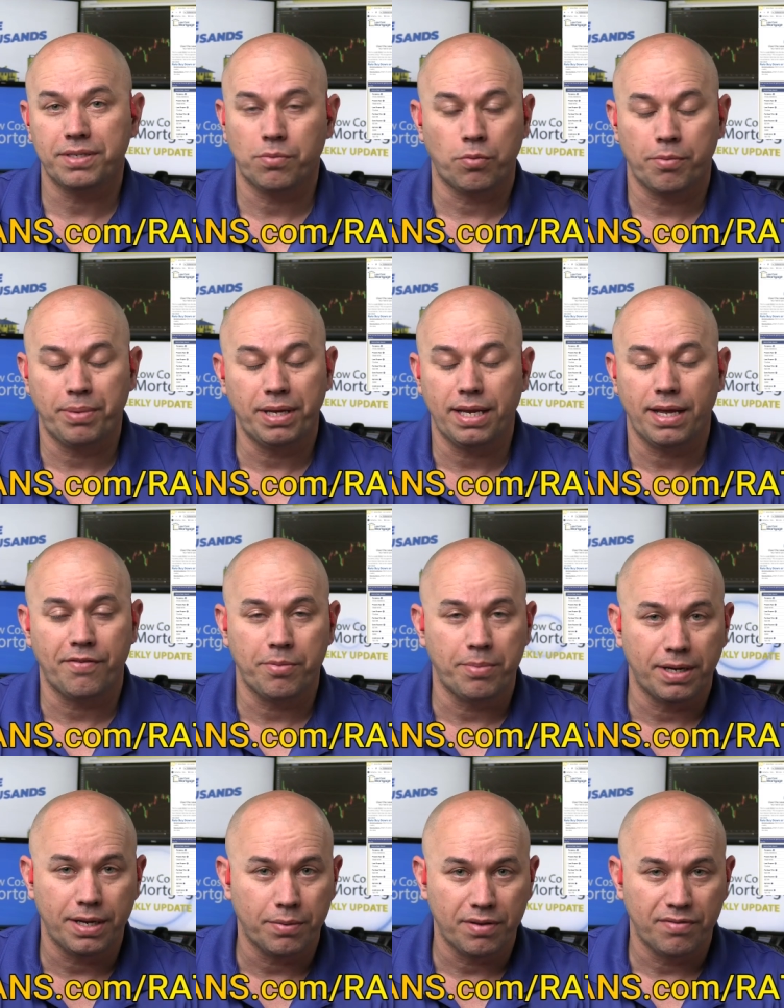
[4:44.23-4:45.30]
We're beating
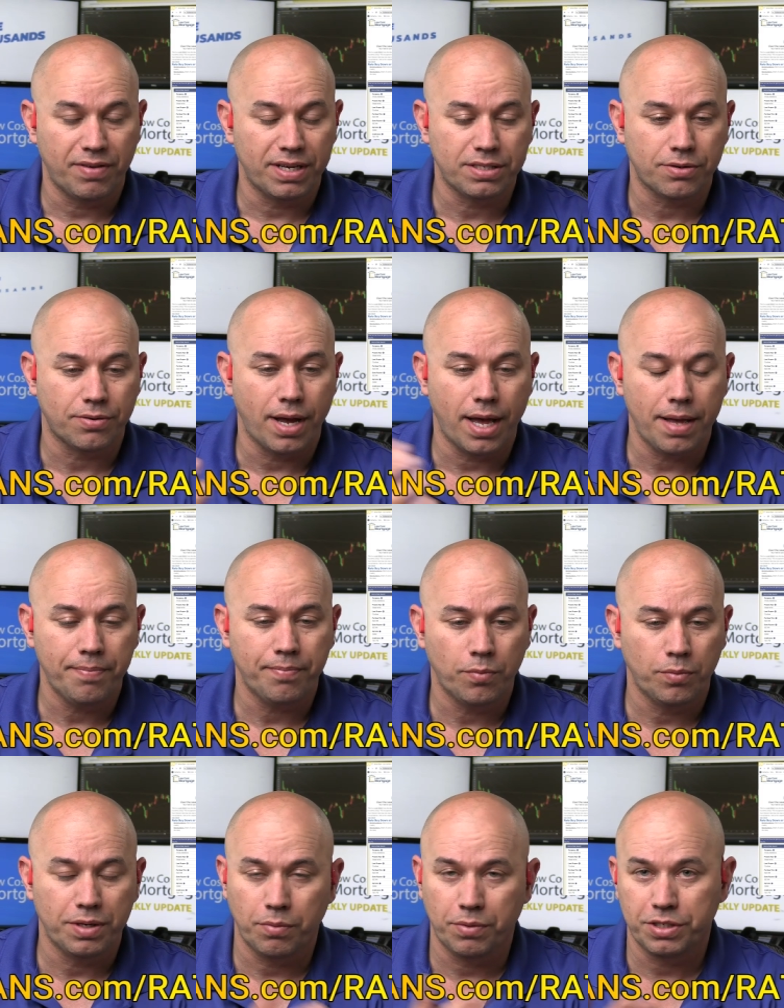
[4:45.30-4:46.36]
everybody with investor A,
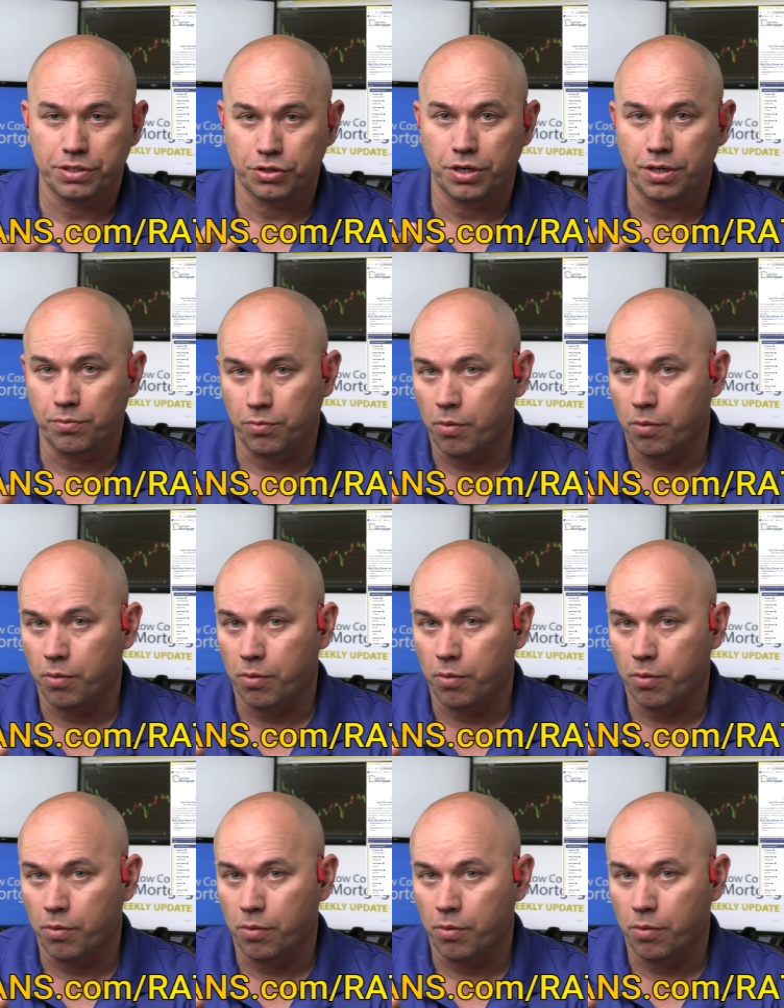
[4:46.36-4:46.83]
which is good.